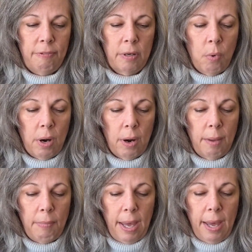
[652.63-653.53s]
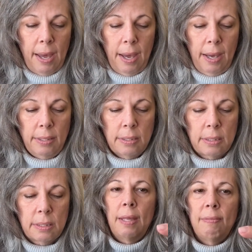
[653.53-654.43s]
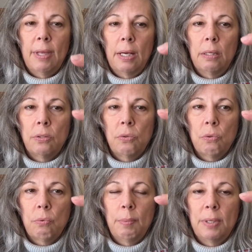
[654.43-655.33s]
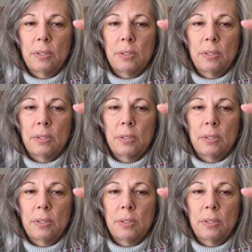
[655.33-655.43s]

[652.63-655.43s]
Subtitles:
where I'm at, and then I'll do the ribbing.